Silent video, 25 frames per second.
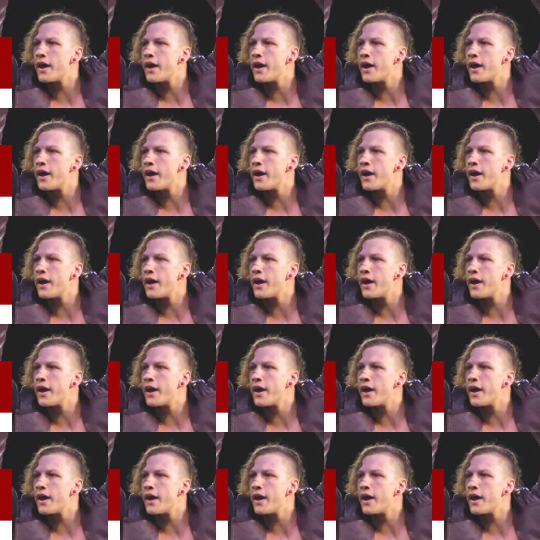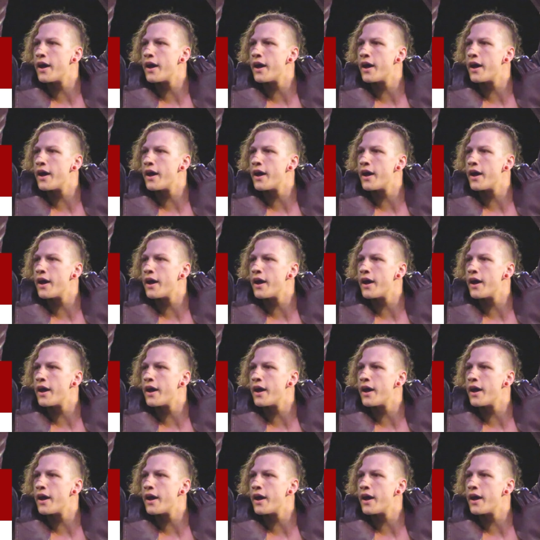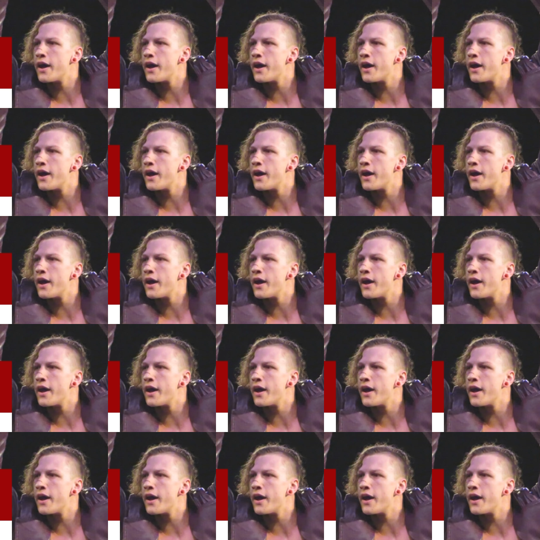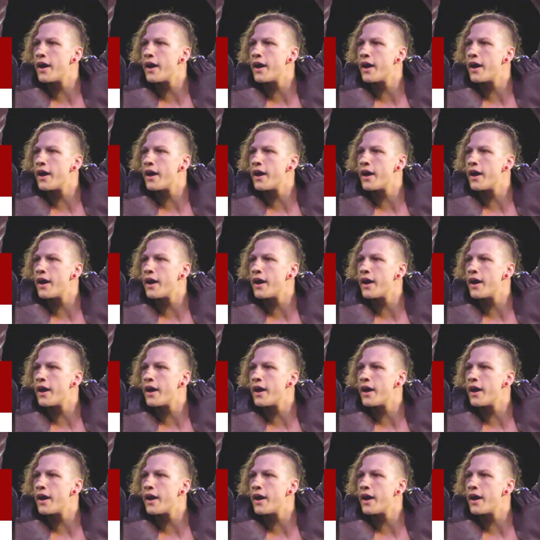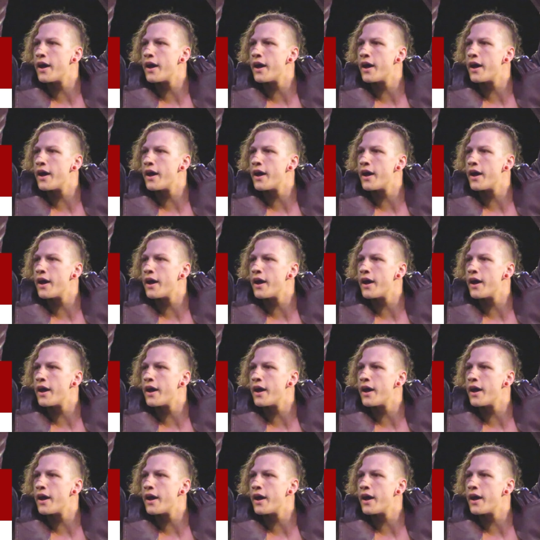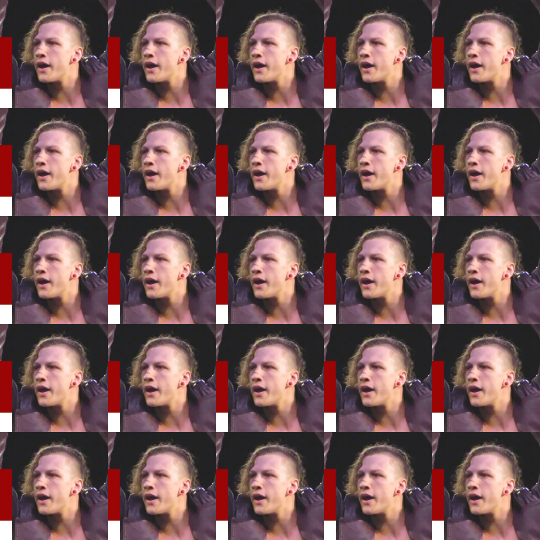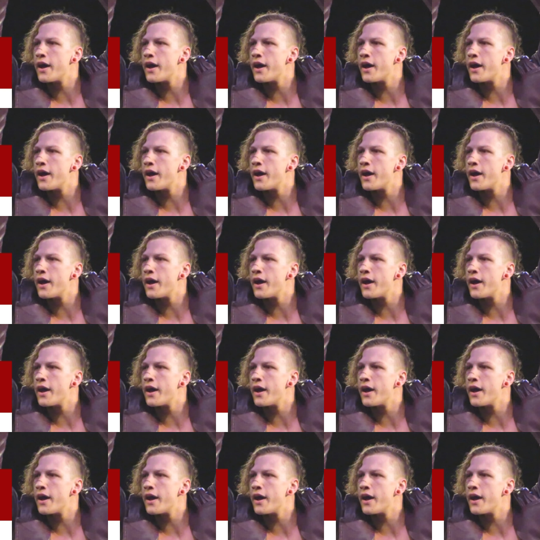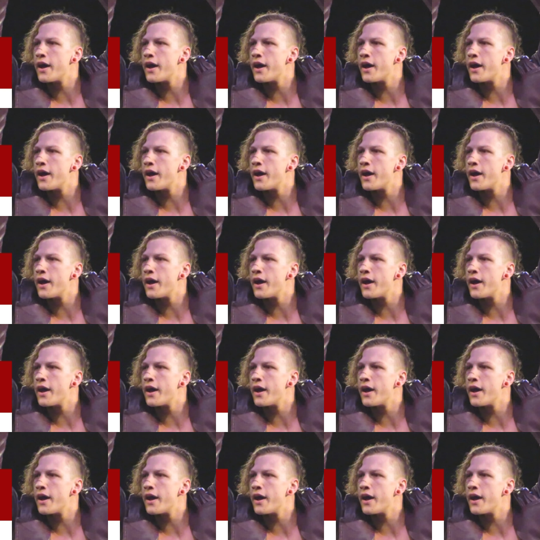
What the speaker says: [no speech]